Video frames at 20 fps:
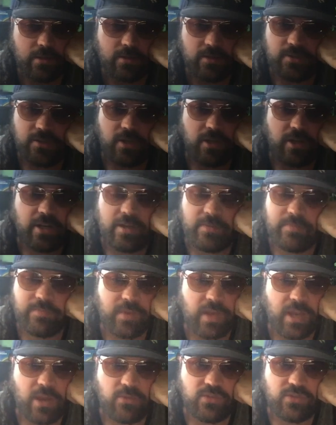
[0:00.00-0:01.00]
Sorry,
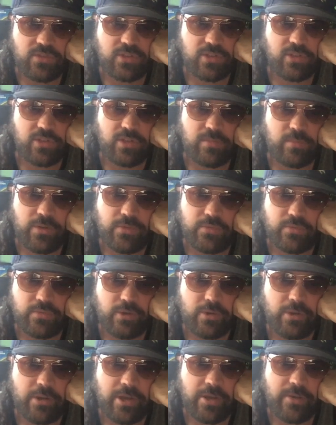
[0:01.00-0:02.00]
I was just clearing my
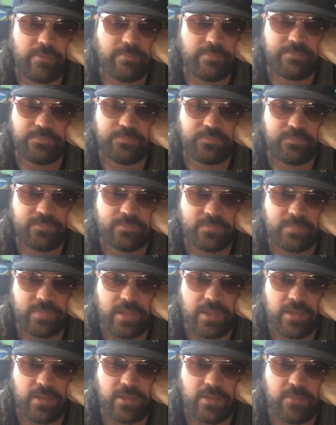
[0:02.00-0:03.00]
throat out.
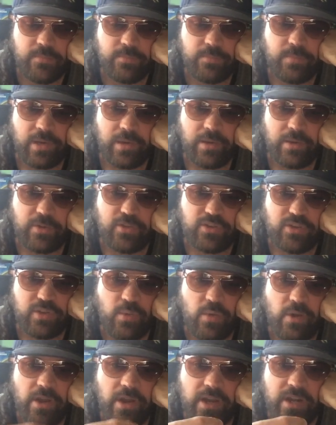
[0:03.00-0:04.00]
Probably because I
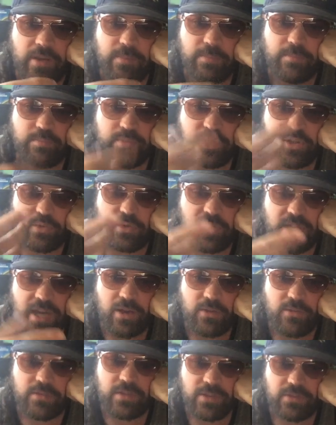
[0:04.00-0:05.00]
wanted to puke
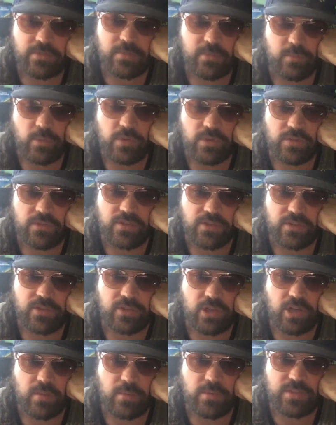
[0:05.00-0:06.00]
out this
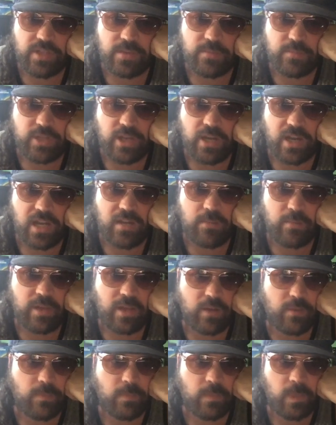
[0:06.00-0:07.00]
garbage that I'm talking
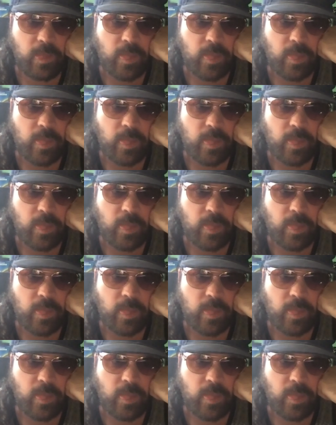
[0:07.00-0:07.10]
about.